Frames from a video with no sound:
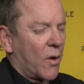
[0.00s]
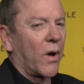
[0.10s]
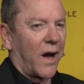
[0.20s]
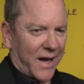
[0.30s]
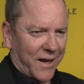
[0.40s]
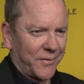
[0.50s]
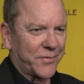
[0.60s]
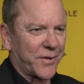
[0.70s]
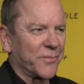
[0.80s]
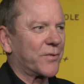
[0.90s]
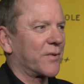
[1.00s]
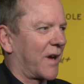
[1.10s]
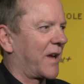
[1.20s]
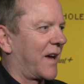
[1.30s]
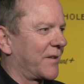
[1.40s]
Well, I have some.
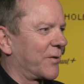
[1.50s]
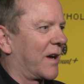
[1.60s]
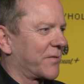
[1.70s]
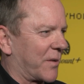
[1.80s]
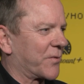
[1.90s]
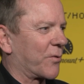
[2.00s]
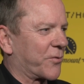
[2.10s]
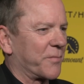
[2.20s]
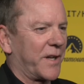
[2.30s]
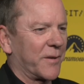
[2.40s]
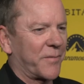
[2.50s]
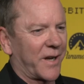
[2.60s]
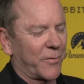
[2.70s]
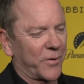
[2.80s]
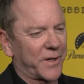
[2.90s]
I, I do have some social media, but
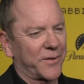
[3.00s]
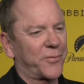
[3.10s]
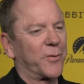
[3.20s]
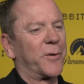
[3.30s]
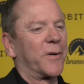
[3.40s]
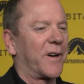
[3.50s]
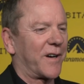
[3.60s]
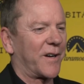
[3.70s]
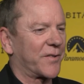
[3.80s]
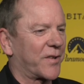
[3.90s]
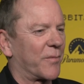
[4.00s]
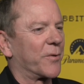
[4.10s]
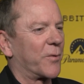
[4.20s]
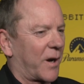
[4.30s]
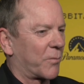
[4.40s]
I work it through uh, someone
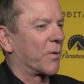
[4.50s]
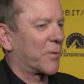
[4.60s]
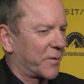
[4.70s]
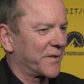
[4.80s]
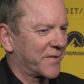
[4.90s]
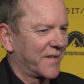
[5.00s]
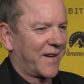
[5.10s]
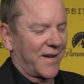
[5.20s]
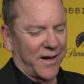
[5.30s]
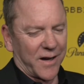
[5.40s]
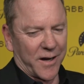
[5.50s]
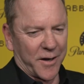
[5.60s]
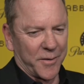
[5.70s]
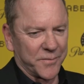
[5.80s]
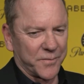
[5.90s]
who I work with.
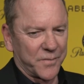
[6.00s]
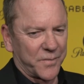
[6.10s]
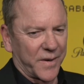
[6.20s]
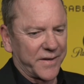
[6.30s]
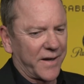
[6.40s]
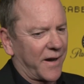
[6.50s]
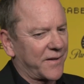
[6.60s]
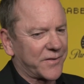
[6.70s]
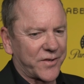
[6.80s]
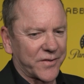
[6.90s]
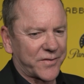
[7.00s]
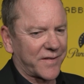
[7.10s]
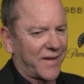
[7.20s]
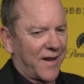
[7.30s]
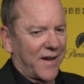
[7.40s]
Um, but yeah, it's just
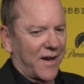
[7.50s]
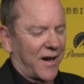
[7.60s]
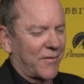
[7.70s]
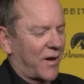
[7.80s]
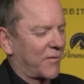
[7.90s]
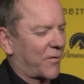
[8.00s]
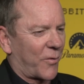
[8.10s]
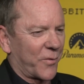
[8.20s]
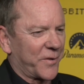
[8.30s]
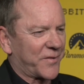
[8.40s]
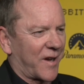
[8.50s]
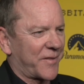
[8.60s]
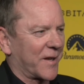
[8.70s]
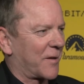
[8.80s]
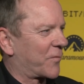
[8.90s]
I've, I've, always. I
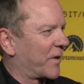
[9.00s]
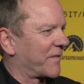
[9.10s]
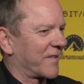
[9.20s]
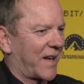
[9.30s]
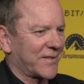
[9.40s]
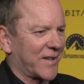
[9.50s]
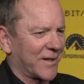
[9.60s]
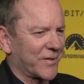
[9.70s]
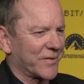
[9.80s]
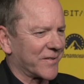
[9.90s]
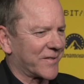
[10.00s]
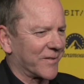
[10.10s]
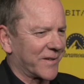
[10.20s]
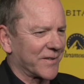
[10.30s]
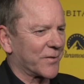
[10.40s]
think I'm one of the last actors that still
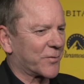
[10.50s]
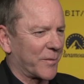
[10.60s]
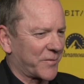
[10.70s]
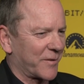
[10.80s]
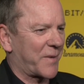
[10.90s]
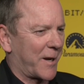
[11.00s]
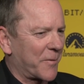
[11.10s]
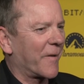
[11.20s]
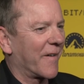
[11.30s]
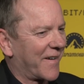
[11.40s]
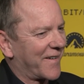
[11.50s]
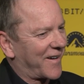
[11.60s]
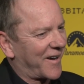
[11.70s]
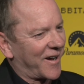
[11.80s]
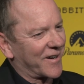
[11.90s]
gets a script in paper
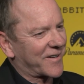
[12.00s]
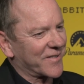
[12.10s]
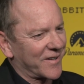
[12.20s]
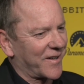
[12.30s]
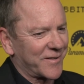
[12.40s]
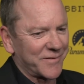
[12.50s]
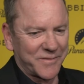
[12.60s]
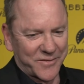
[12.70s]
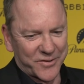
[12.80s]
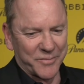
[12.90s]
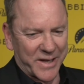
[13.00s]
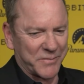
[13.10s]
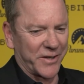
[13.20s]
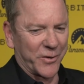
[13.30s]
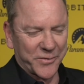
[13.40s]
because uh, I like to make
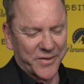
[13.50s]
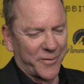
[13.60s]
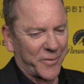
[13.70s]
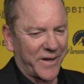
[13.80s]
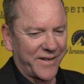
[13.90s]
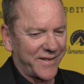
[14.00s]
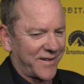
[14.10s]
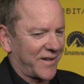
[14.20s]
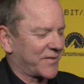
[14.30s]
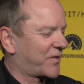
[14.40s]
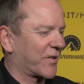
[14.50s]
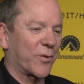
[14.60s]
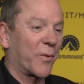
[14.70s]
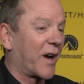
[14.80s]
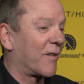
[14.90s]
my notes that way. Uh, it's just
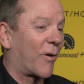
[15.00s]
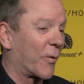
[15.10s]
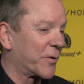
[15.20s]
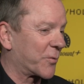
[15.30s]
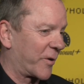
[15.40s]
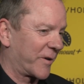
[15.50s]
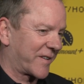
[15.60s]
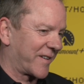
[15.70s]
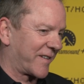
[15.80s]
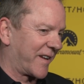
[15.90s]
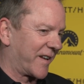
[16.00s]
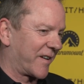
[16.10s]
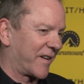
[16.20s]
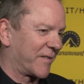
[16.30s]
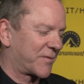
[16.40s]
the way I've always worked, and, and
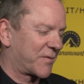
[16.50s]
I've